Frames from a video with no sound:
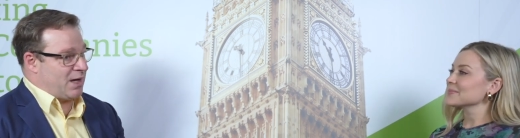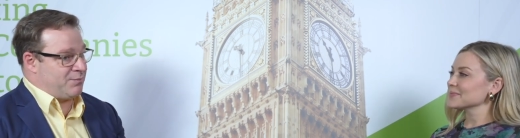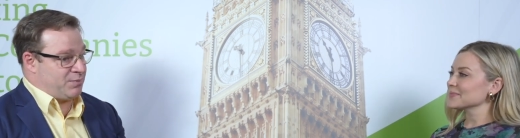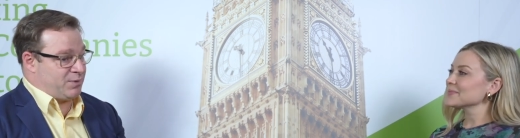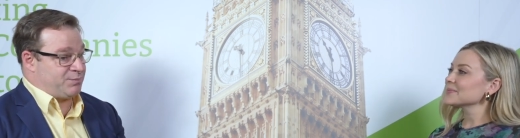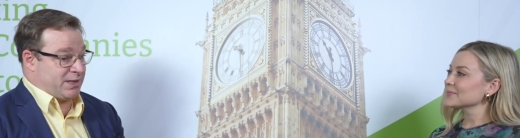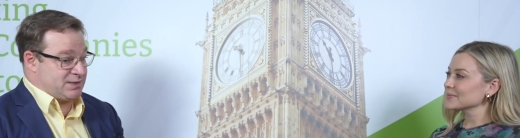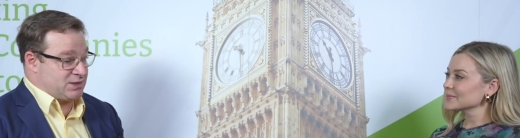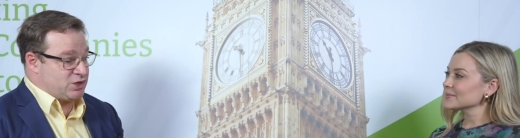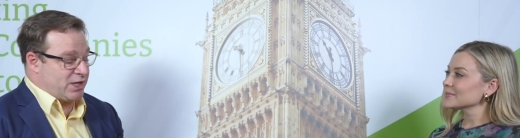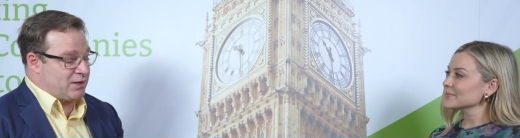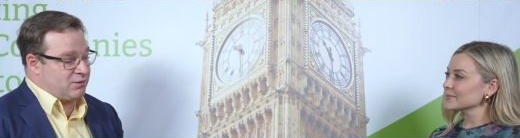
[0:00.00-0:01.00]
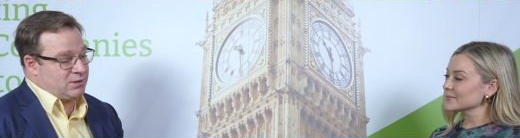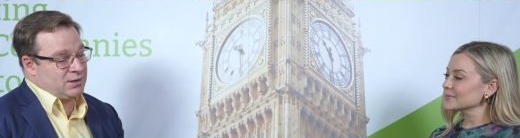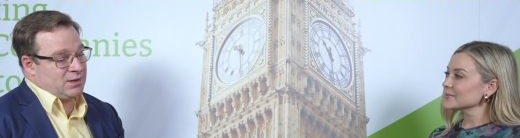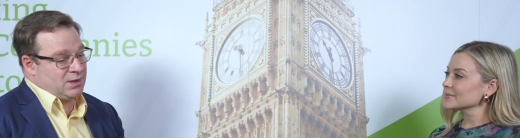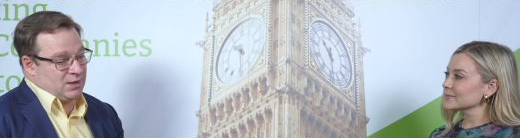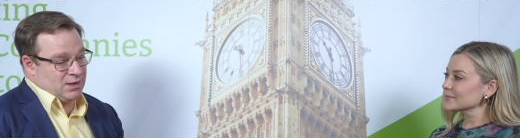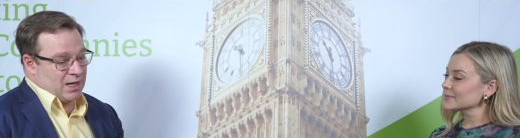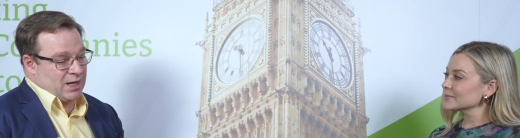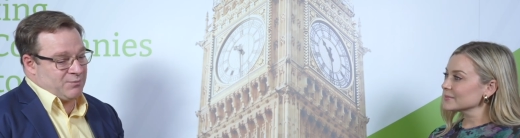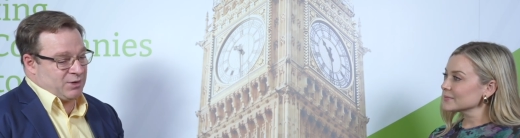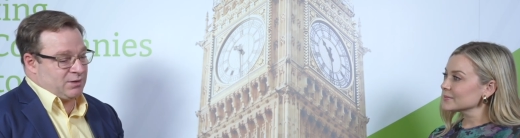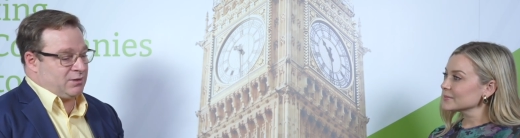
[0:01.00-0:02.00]
Speaker 1: uh, place in general, uh,
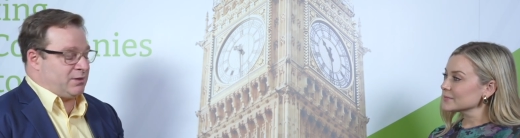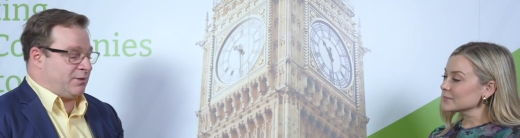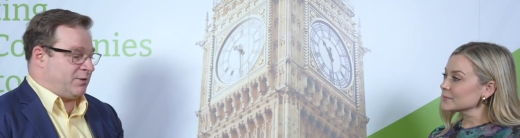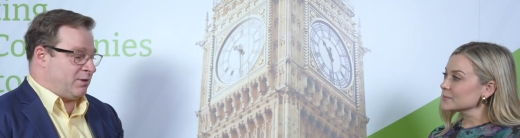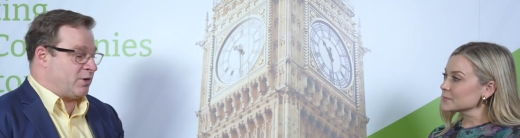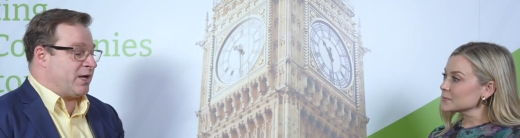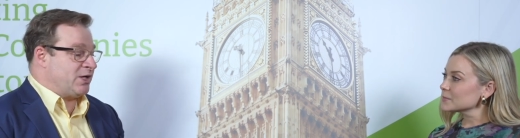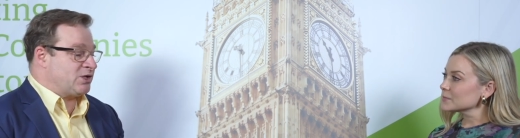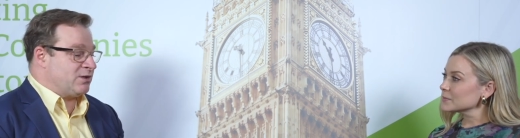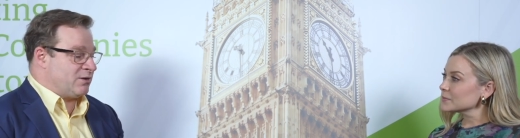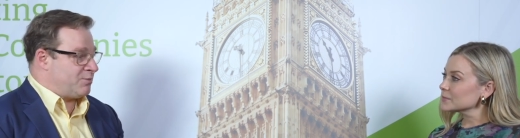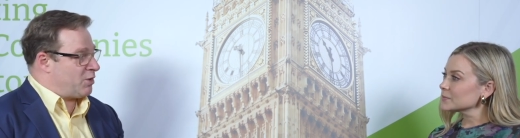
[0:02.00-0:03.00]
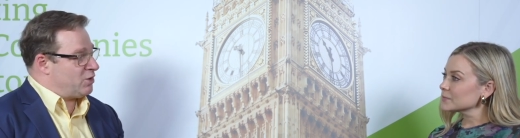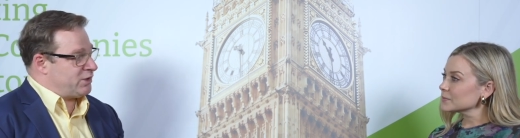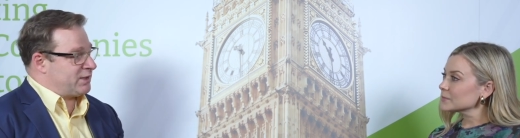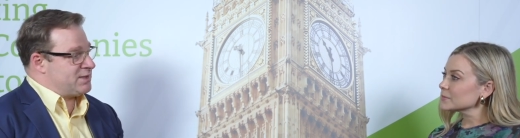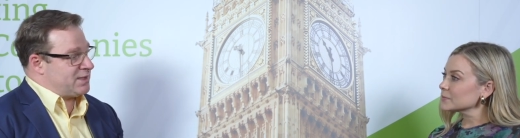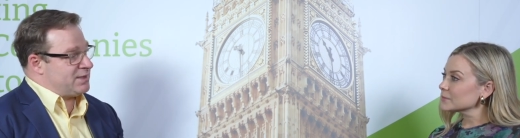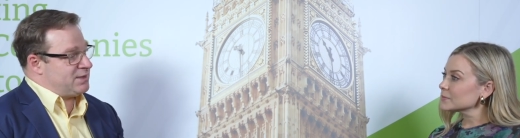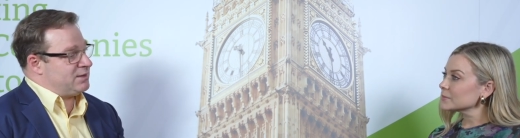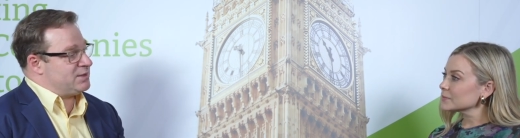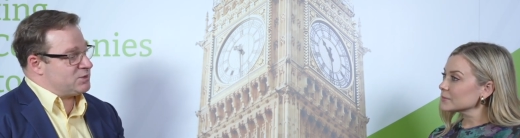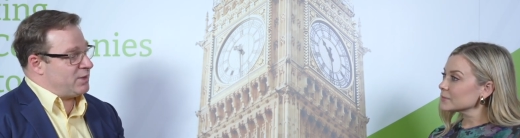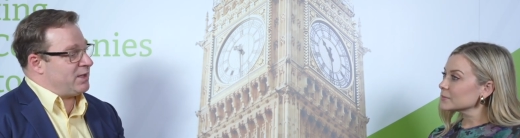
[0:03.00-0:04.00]
but the location of the project is ideal
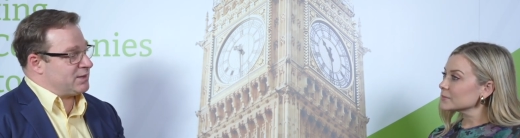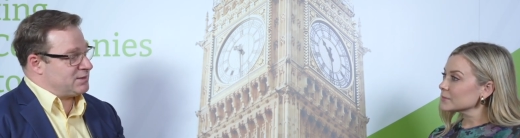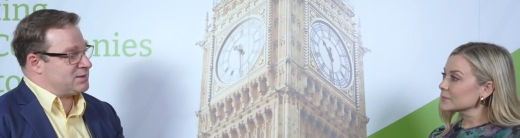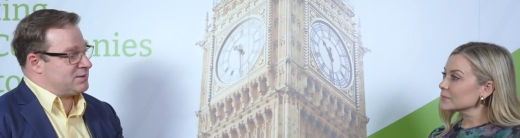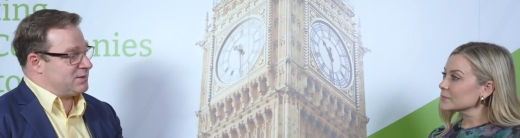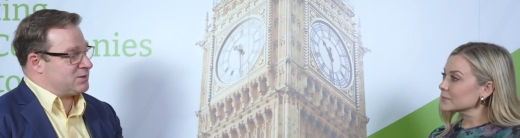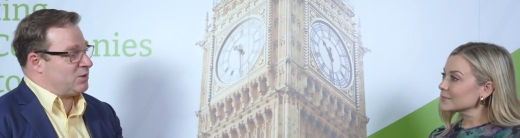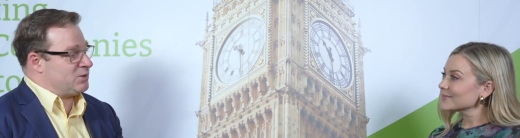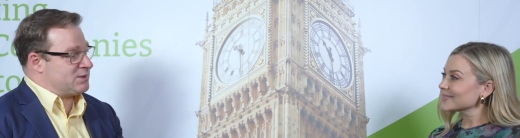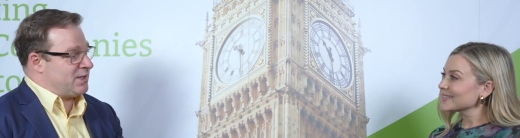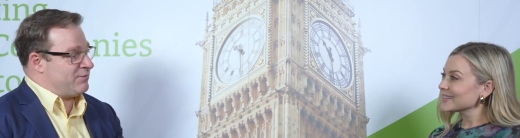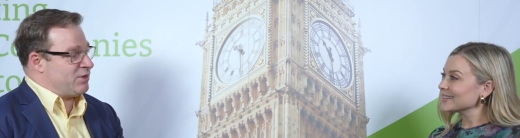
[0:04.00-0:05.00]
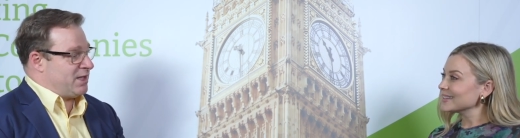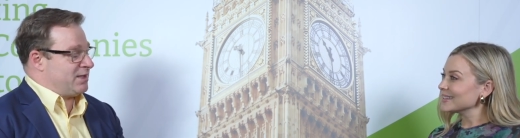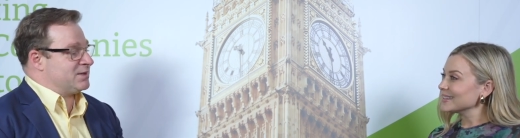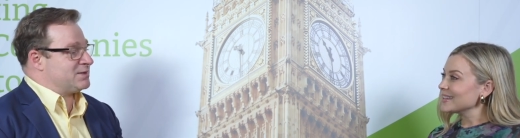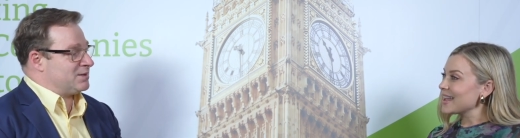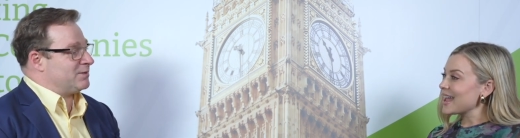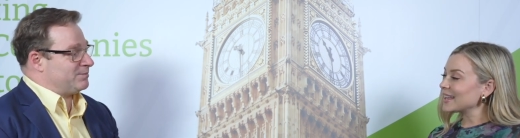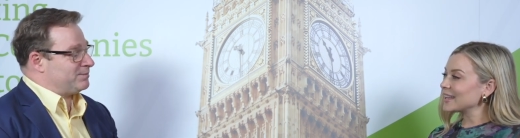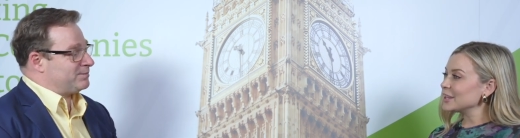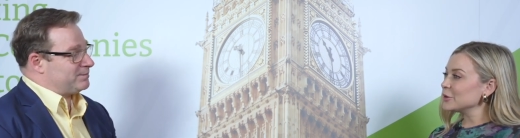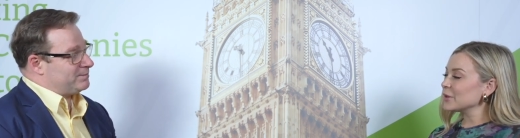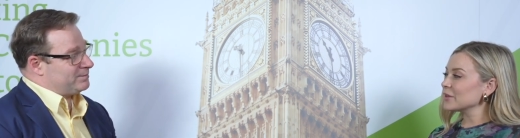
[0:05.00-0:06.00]
as well, because it's, it's close to everything. So.
Speaker 2: And
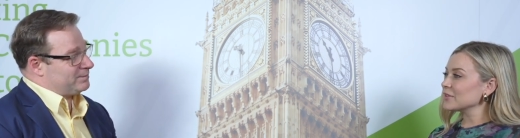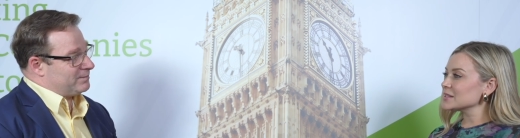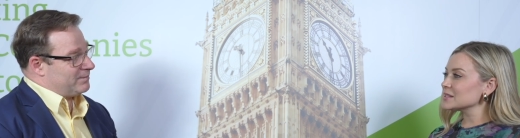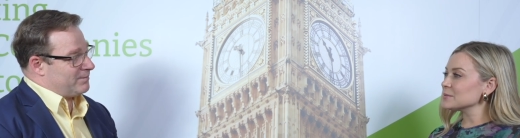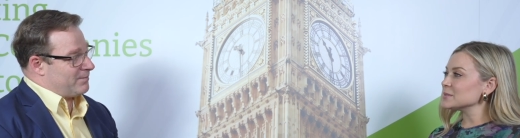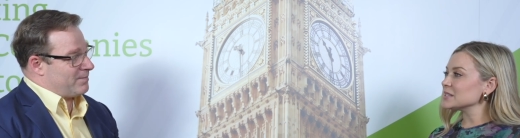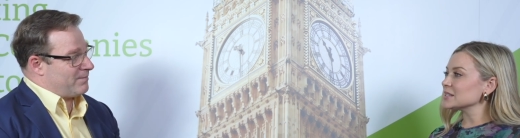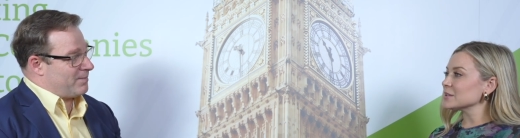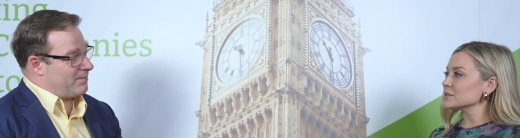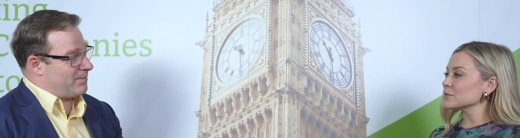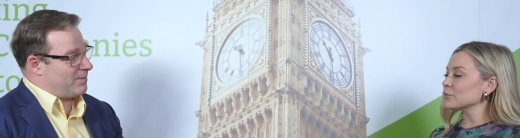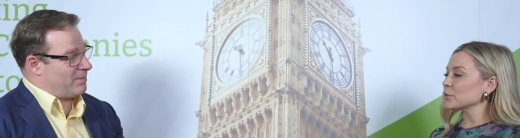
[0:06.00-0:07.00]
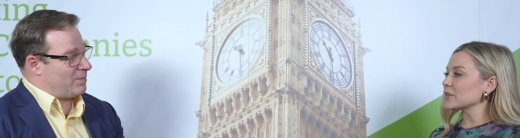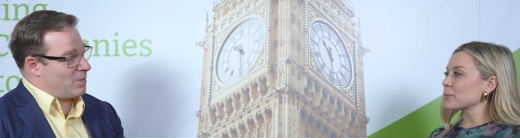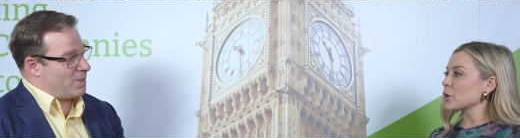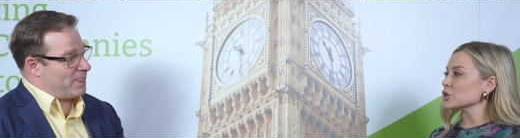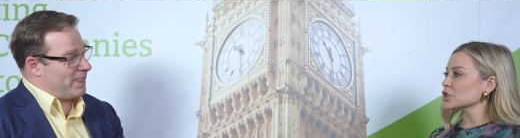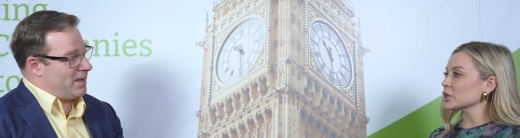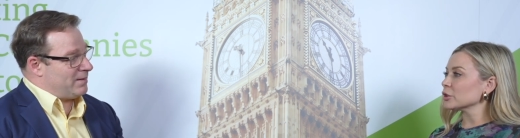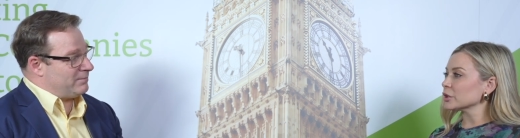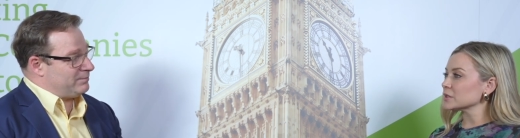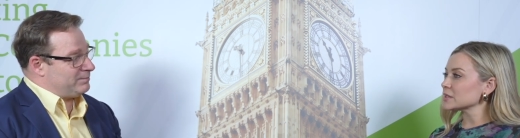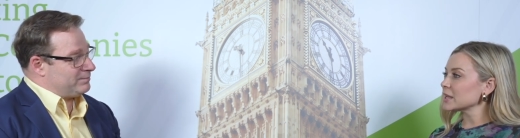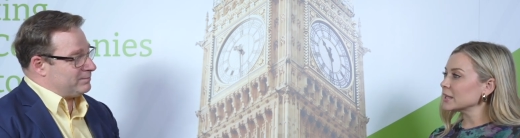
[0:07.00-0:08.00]
can you give us some details of what that project
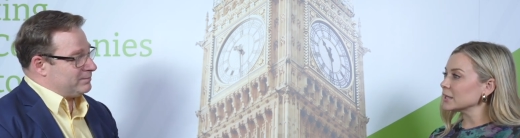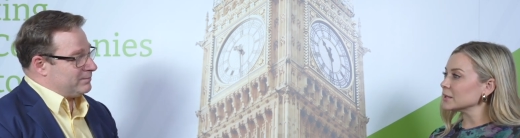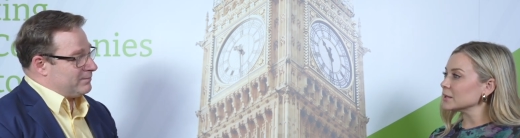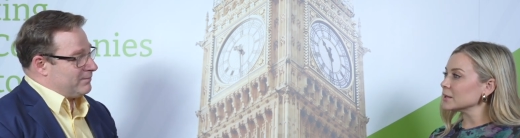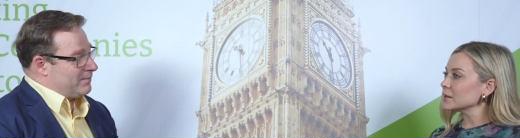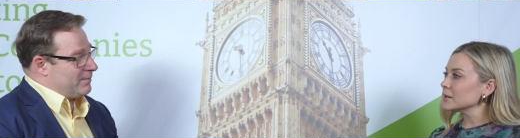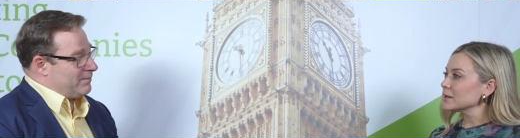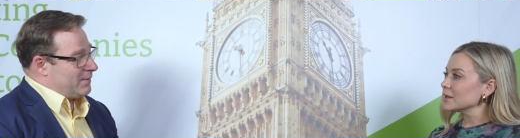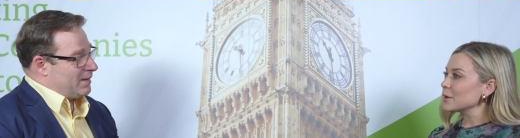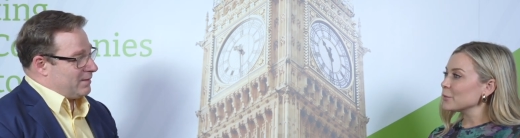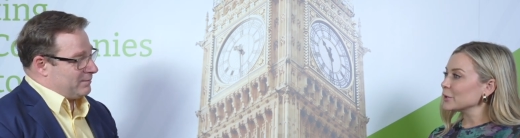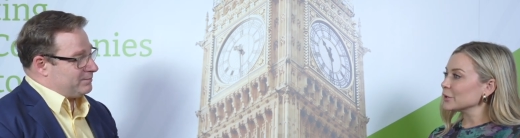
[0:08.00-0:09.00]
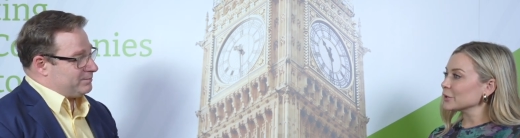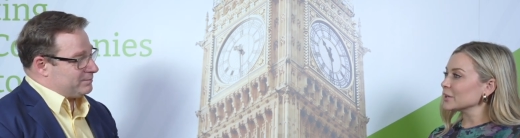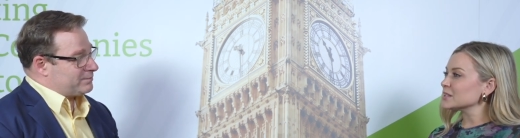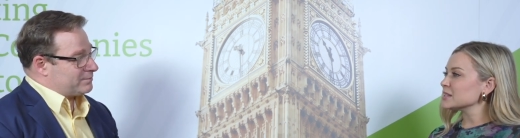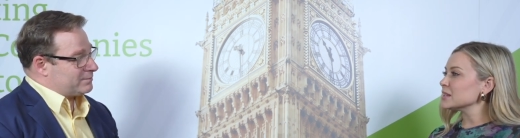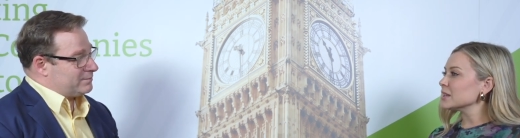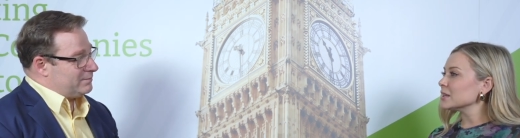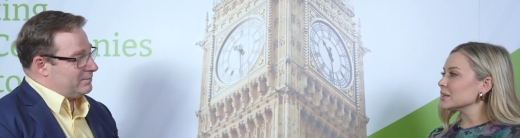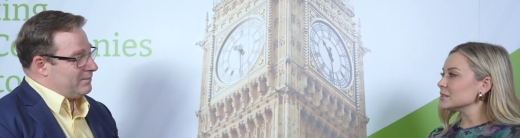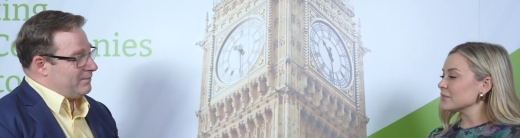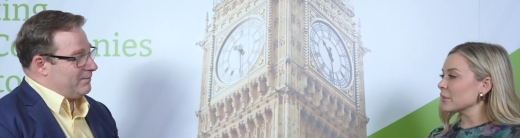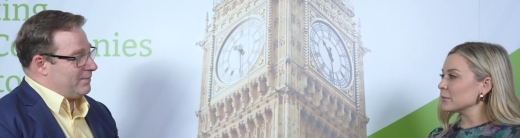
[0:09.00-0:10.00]
looks like and what you're, it's in the
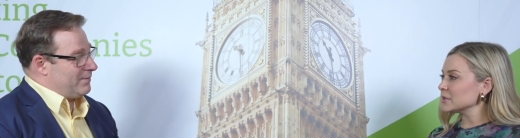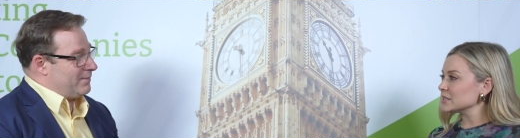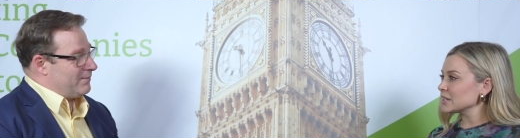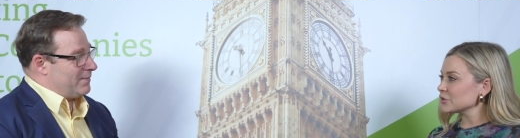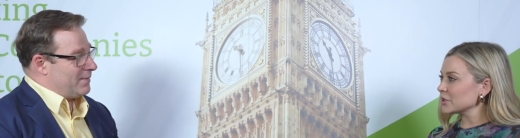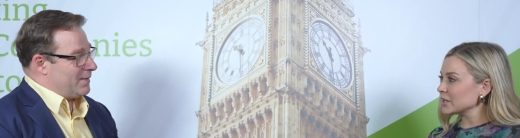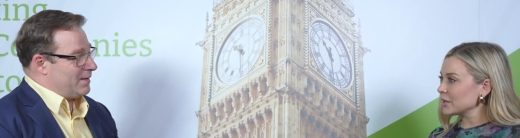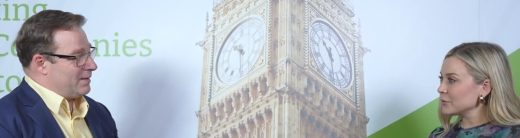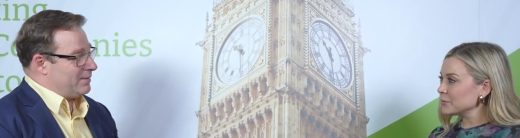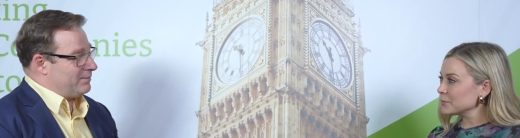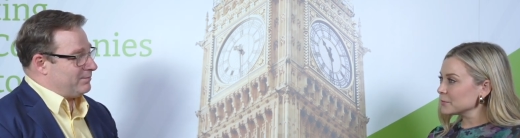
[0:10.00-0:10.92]
development stage right now?